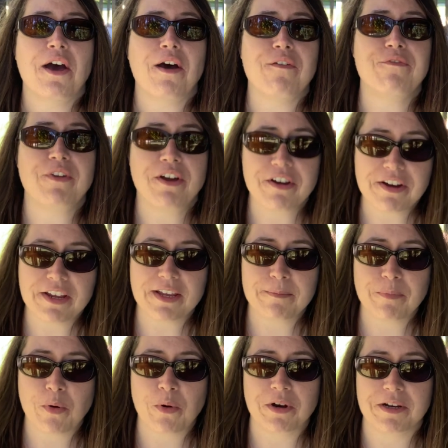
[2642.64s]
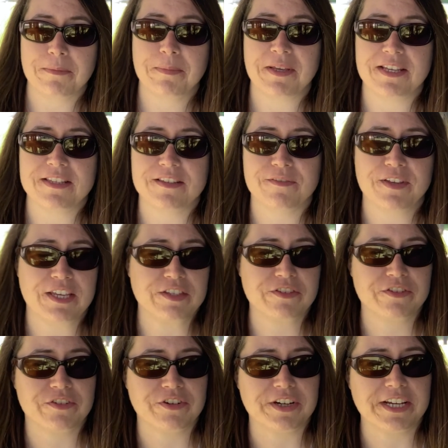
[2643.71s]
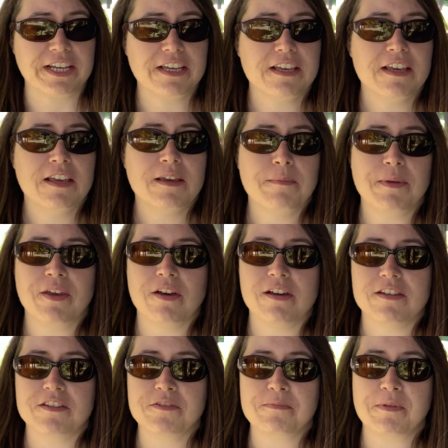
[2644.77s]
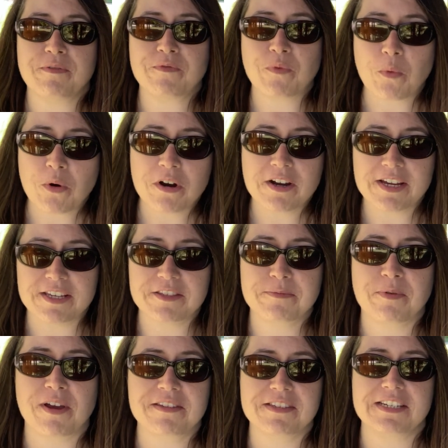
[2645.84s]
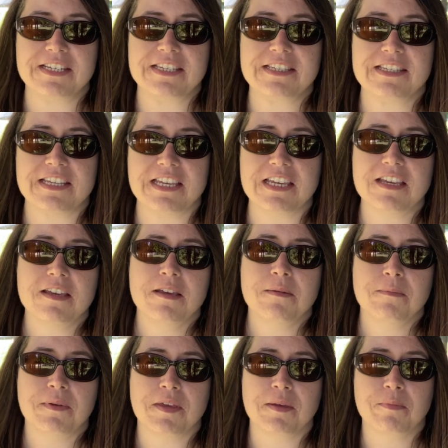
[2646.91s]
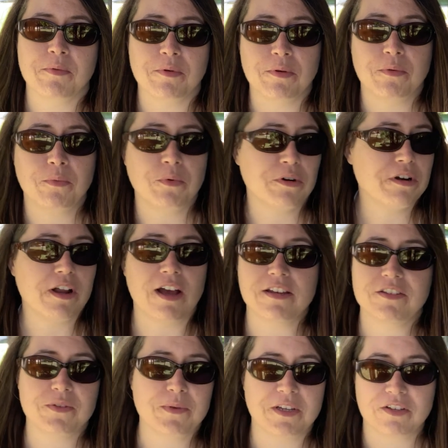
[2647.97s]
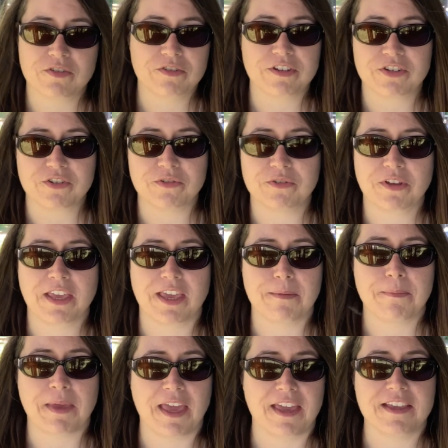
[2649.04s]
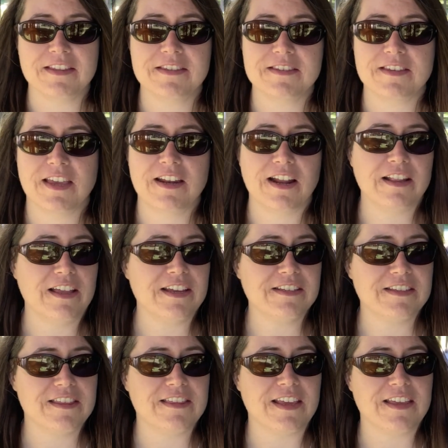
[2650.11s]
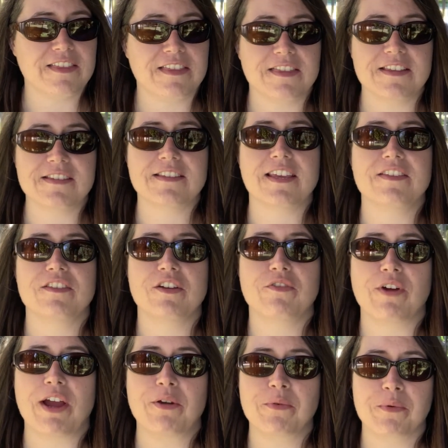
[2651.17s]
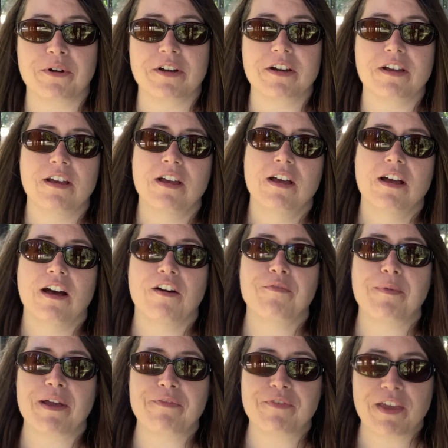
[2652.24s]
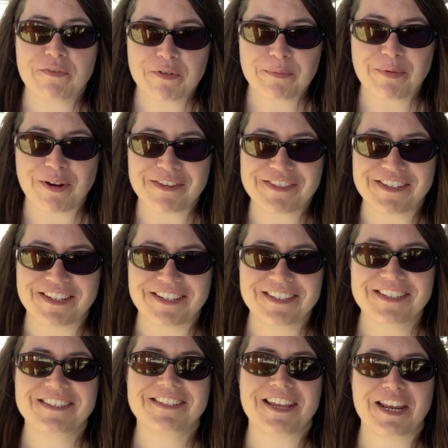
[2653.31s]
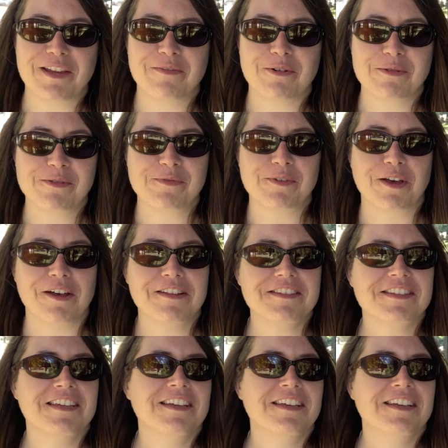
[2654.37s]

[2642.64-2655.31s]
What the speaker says: a very important piece of history, because before his presidency, people were not doing traditional campaigns, and I like to think that this laid the groundwork of my favorite president, Teddy Roosevelt,